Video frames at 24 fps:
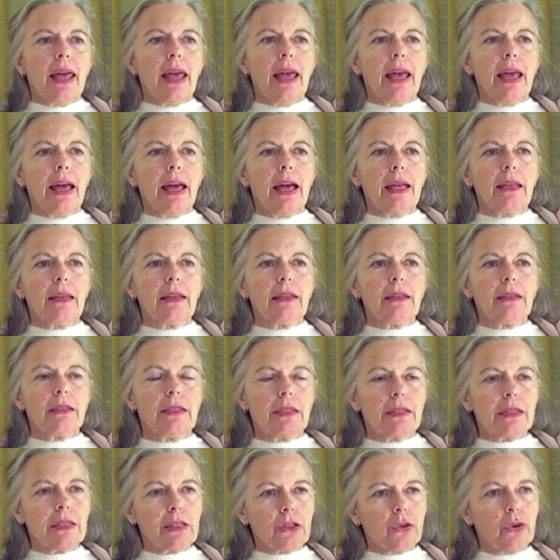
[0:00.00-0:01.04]
and
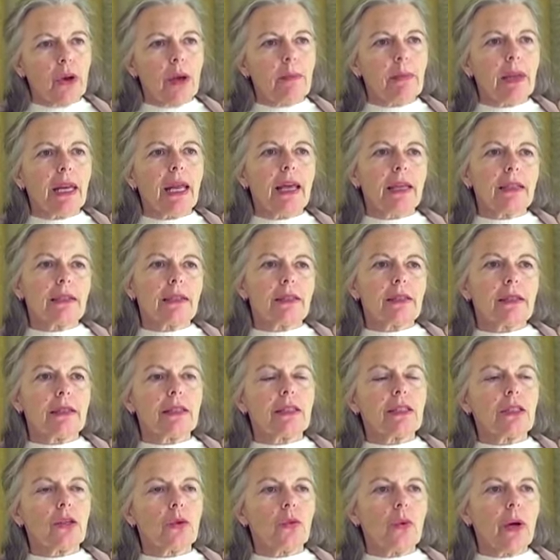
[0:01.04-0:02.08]
discriminates
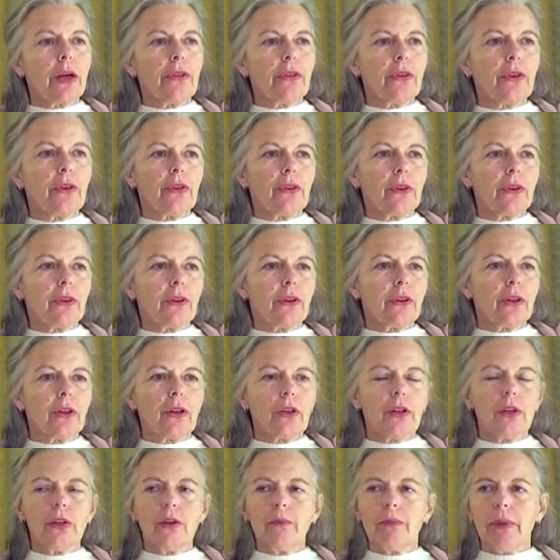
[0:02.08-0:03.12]
as to whether they're
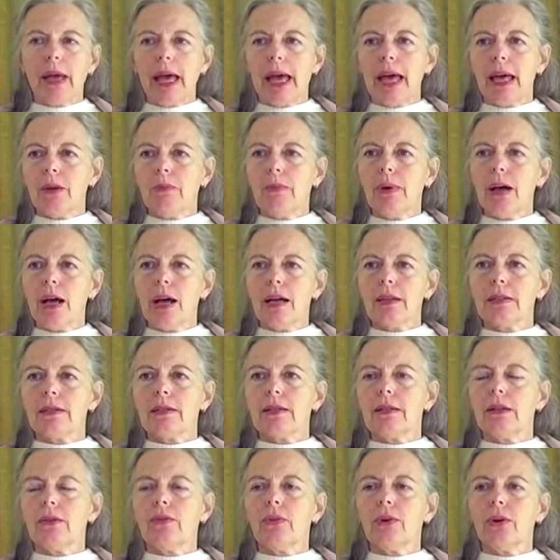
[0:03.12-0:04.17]
good or bad,
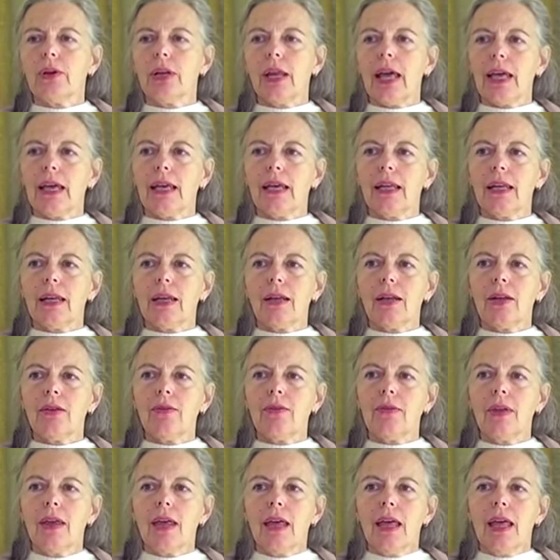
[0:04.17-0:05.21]
positive or negative,
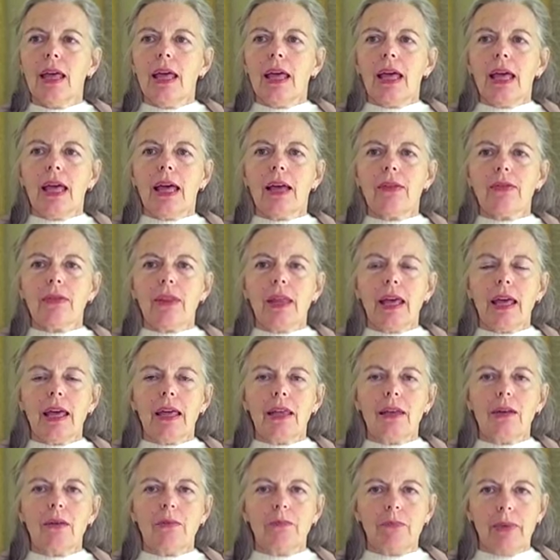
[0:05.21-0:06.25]
and
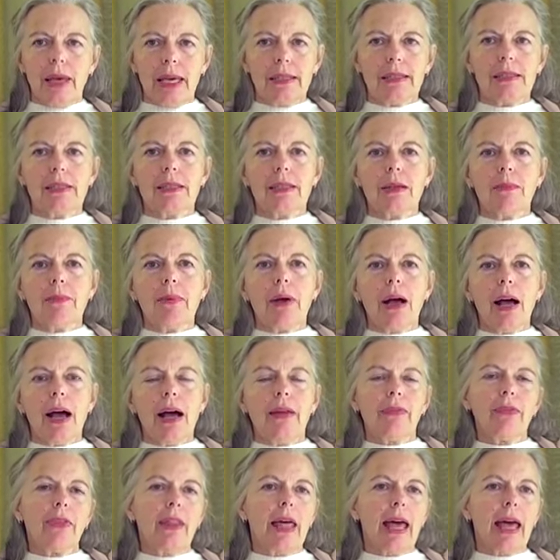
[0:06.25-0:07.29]
then based
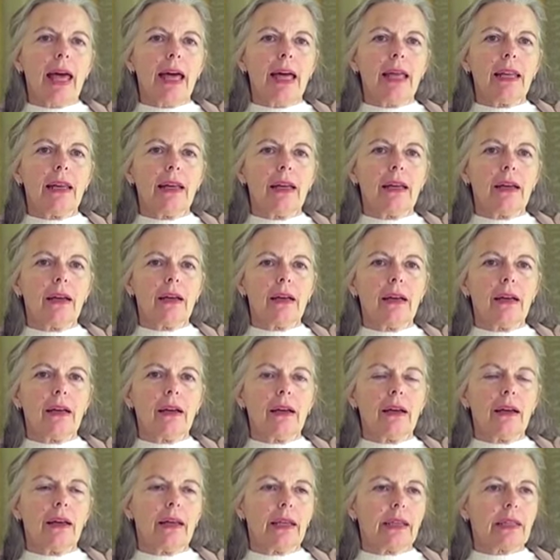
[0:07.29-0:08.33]
upon that
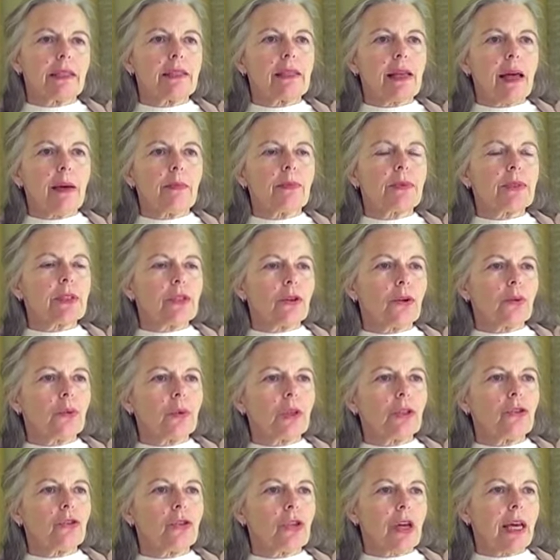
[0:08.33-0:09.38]
accepts or
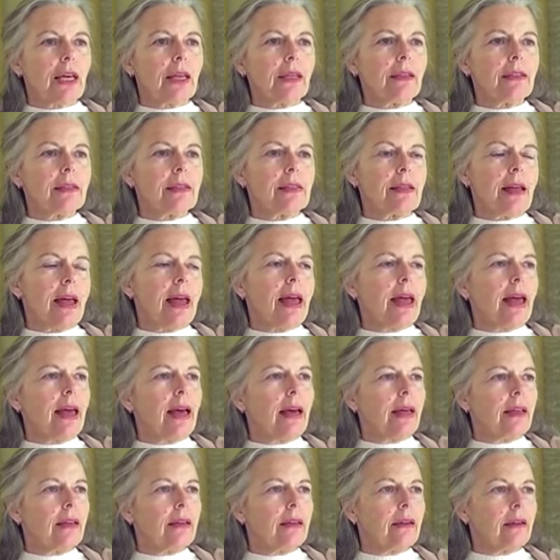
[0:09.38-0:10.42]
rejects
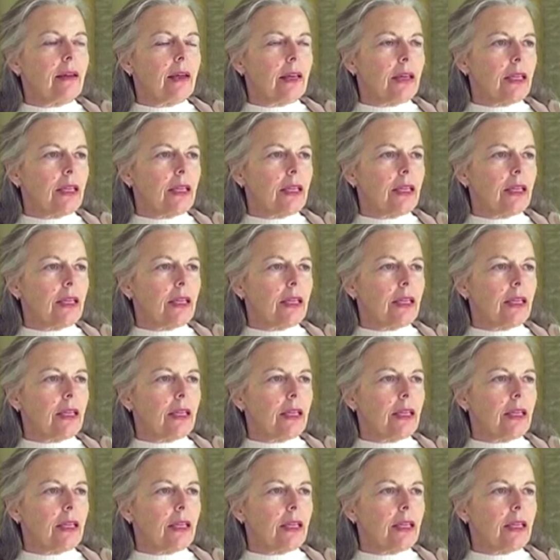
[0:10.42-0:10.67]
and